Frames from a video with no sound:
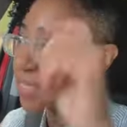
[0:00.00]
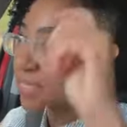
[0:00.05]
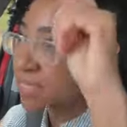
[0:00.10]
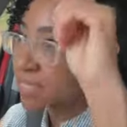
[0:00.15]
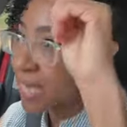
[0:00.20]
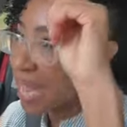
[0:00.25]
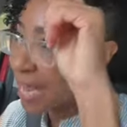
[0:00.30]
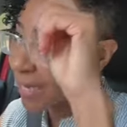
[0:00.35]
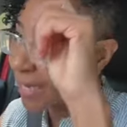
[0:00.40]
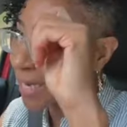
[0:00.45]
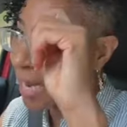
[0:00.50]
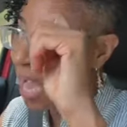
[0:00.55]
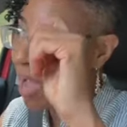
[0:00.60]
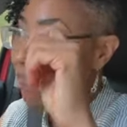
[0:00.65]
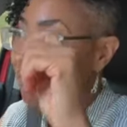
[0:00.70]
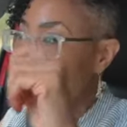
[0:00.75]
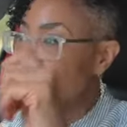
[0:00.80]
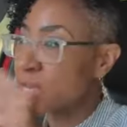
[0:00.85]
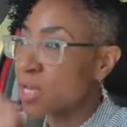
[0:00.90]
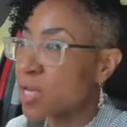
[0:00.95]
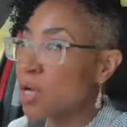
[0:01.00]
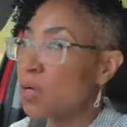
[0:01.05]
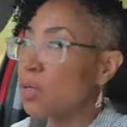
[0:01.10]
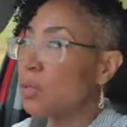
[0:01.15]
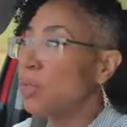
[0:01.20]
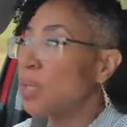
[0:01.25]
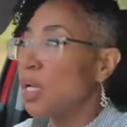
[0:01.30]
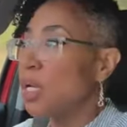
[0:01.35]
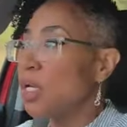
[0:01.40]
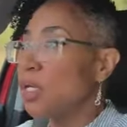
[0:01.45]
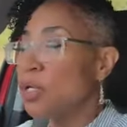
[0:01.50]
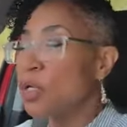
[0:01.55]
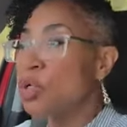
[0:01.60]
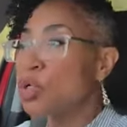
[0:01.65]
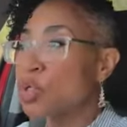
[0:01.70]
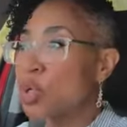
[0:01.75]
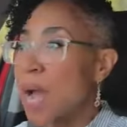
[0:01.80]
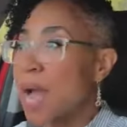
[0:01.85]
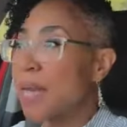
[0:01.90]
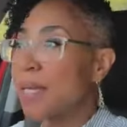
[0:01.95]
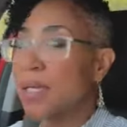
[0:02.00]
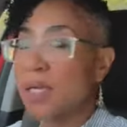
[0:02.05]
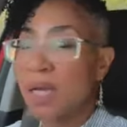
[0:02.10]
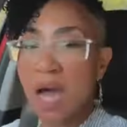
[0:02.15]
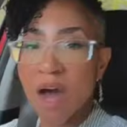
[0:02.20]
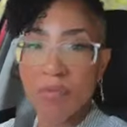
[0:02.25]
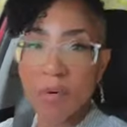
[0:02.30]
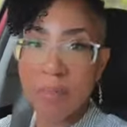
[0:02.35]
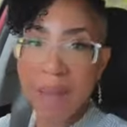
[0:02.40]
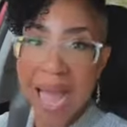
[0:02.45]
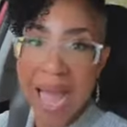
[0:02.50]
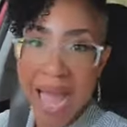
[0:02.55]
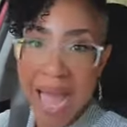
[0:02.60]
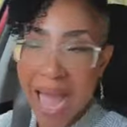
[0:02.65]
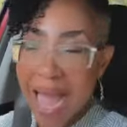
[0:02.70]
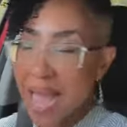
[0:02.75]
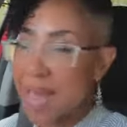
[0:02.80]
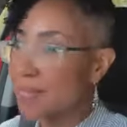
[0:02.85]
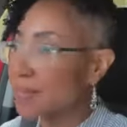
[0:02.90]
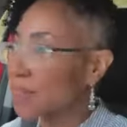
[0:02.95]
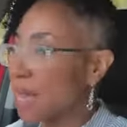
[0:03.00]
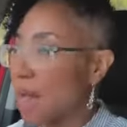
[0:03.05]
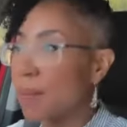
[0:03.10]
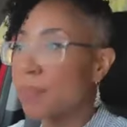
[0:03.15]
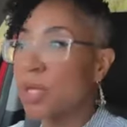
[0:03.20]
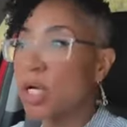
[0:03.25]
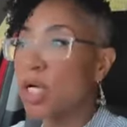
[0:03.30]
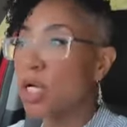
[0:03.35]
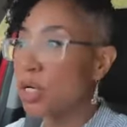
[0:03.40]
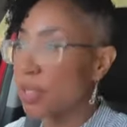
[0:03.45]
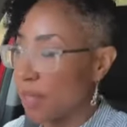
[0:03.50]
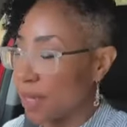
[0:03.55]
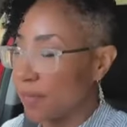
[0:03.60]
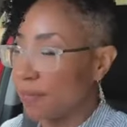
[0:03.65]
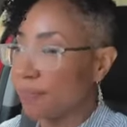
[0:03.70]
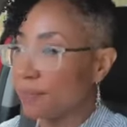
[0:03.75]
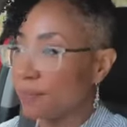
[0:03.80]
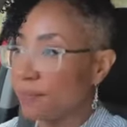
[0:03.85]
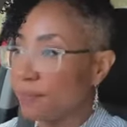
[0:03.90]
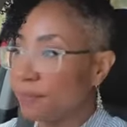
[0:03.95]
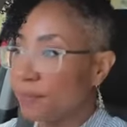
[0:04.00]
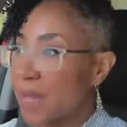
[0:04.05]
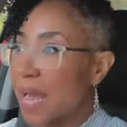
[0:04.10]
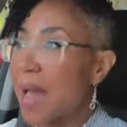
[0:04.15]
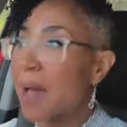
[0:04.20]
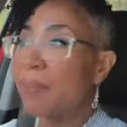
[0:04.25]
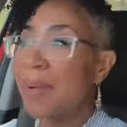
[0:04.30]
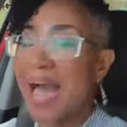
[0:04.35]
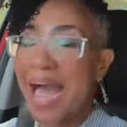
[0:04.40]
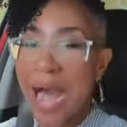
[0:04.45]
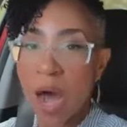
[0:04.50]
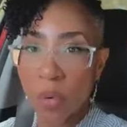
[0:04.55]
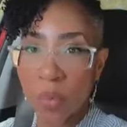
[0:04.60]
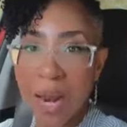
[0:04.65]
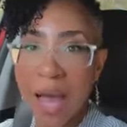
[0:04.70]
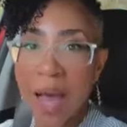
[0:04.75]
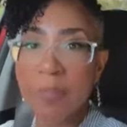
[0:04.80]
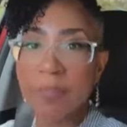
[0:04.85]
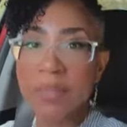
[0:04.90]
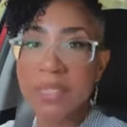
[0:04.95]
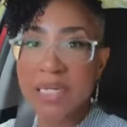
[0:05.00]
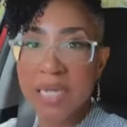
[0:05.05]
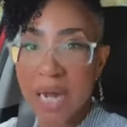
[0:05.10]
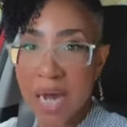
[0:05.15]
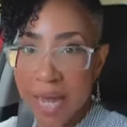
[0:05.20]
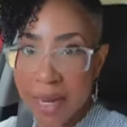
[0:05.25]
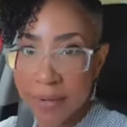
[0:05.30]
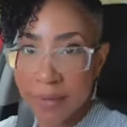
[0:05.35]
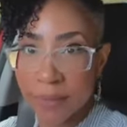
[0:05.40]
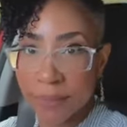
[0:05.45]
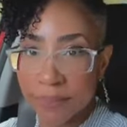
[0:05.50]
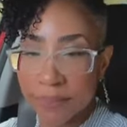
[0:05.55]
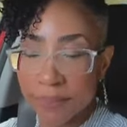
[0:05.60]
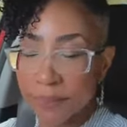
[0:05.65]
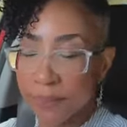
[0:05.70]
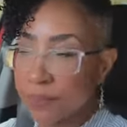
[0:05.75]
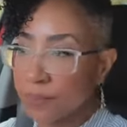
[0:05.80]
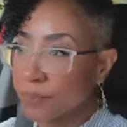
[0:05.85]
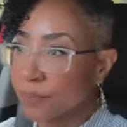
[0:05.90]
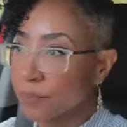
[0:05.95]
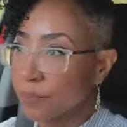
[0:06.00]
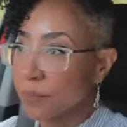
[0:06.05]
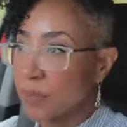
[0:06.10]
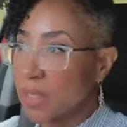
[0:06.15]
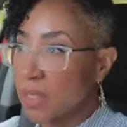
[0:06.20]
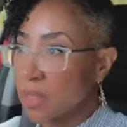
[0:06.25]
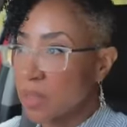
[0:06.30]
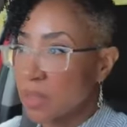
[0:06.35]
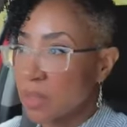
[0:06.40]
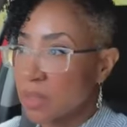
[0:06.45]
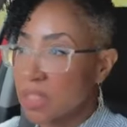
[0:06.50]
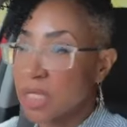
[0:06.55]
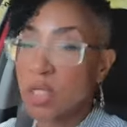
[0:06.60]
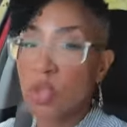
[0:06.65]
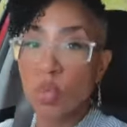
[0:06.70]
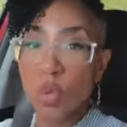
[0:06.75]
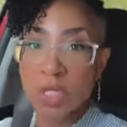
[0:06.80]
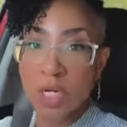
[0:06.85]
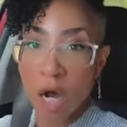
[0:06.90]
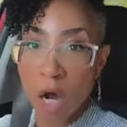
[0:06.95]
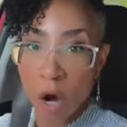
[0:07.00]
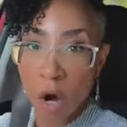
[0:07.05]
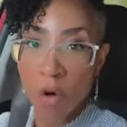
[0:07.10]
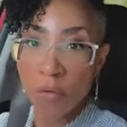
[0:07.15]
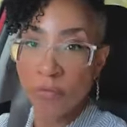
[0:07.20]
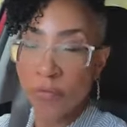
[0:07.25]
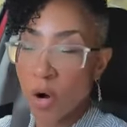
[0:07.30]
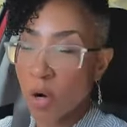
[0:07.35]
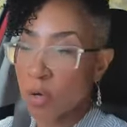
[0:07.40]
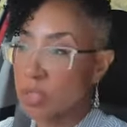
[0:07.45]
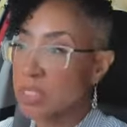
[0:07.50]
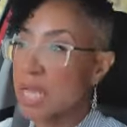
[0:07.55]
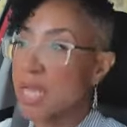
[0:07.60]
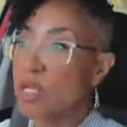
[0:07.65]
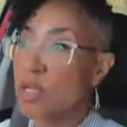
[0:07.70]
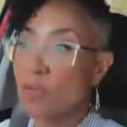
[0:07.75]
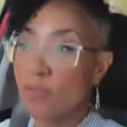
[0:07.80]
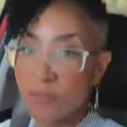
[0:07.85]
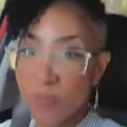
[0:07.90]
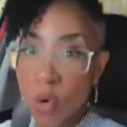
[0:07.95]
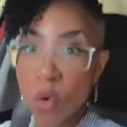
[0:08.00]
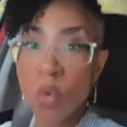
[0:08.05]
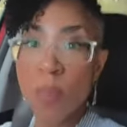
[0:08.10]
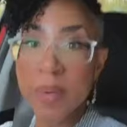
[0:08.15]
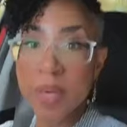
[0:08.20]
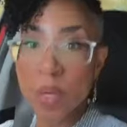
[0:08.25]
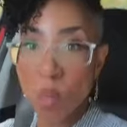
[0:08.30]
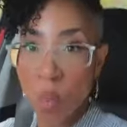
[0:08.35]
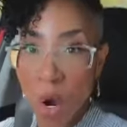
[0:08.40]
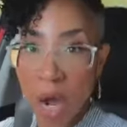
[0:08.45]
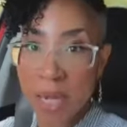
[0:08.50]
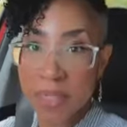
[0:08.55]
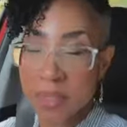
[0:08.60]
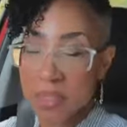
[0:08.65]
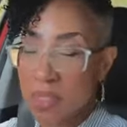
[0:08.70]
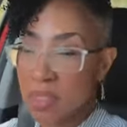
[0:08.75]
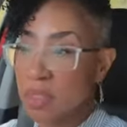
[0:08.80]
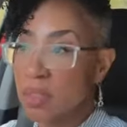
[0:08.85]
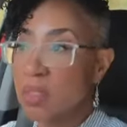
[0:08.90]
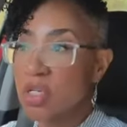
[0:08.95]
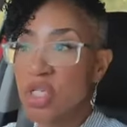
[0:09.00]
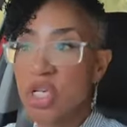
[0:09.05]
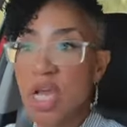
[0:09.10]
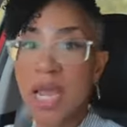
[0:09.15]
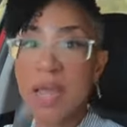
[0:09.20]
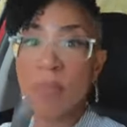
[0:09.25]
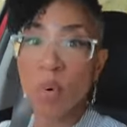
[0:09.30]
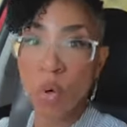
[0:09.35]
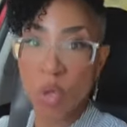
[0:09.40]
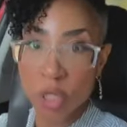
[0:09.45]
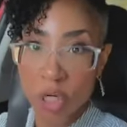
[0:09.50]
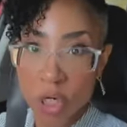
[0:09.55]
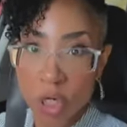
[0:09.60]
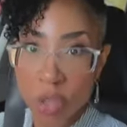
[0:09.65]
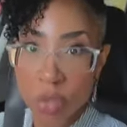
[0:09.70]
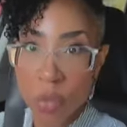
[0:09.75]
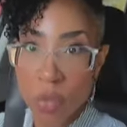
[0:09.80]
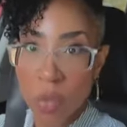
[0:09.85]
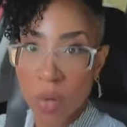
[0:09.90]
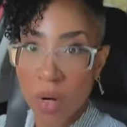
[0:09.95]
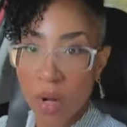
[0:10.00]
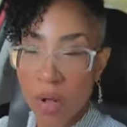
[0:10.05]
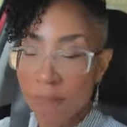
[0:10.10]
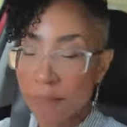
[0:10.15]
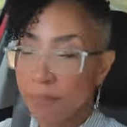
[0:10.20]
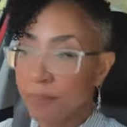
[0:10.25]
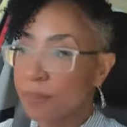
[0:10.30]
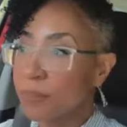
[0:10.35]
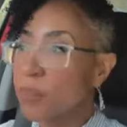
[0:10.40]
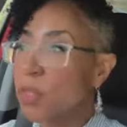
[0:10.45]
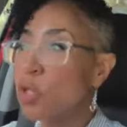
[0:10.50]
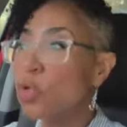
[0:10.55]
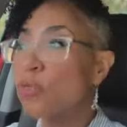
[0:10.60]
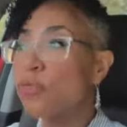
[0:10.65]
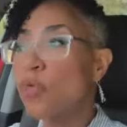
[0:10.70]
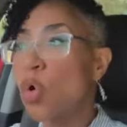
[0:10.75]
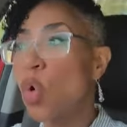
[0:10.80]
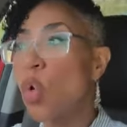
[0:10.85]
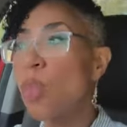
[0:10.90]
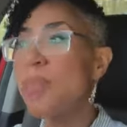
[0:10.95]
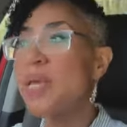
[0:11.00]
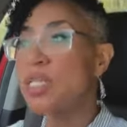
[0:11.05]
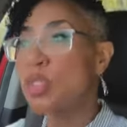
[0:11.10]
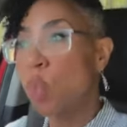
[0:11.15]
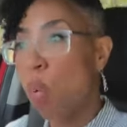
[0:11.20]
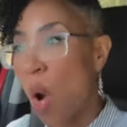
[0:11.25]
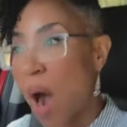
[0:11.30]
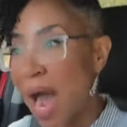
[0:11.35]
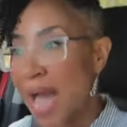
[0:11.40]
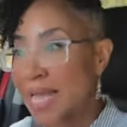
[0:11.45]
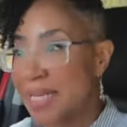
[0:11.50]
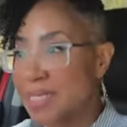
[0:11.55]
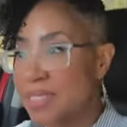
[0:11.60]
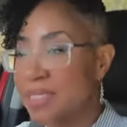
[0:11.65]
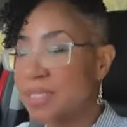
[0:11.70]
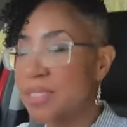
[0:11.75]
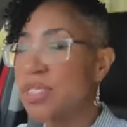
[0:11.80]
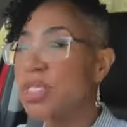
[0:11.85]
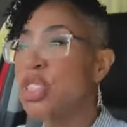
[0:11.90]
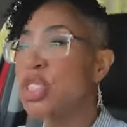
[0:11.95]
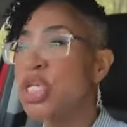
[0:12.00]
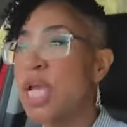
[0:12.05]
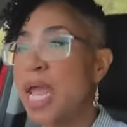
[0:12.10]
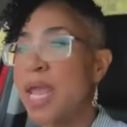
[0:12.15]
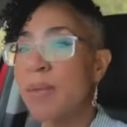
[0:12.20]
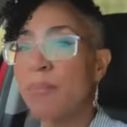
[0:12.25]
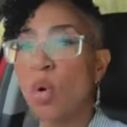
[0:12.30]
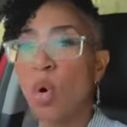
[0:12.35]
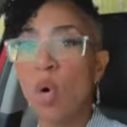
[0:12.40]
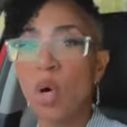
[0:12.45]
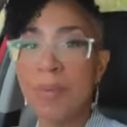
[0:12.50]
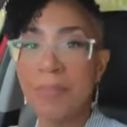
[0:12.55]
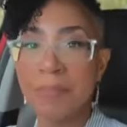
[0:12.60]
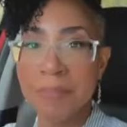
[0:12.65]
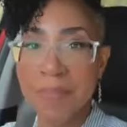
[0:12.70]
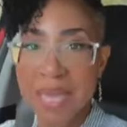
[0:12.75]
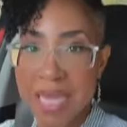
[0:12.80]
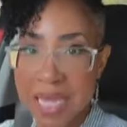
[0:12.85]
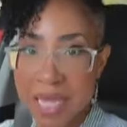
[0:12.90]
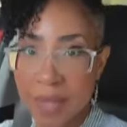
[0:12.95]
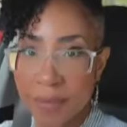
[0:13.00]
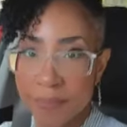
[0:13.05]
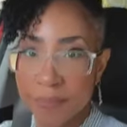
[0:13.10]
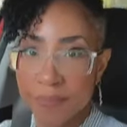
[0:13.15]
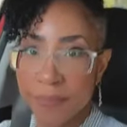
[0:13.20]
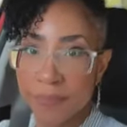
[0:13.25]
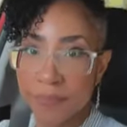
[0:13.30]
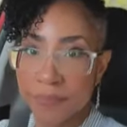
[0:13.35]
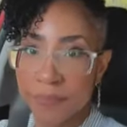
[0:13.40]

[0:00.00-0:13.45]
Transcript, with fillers: The second I feel you trying to cover my eyes, I'm good. I'm out. I'm done. This is what the old folks say. You fool me once, shame on you. You fool me twice, Shame on me.